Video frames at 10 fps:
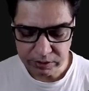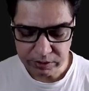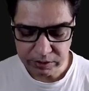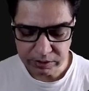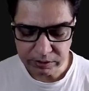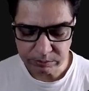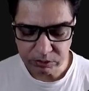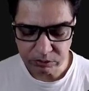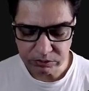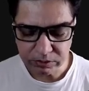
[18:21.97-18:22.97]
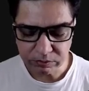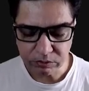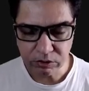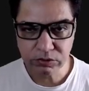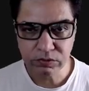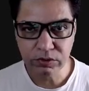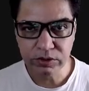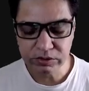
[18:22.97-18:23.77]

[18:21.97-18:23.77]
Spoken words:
And again, because they have lost fluids,